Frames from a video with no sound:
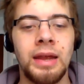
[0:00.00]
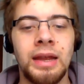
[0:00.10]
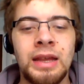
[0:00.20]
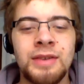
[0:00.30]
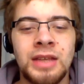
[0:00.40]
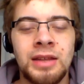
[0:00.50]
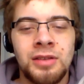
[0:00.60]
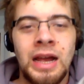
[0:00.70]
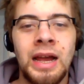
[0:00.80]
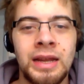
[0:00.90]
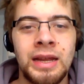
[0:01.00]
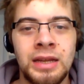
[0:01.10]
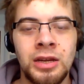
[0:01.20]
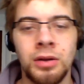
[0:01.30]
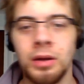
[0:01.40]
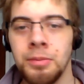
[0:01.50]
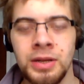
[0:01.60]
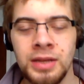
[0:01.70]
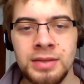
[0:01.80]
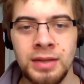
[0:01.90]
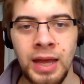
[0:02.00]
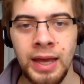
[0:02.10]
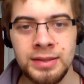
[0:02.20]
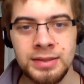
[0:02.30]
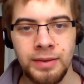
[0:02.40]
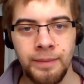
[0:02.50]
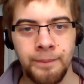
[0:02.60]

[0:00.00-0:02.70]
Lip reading: It gives you that little high in here, but it doesn't last.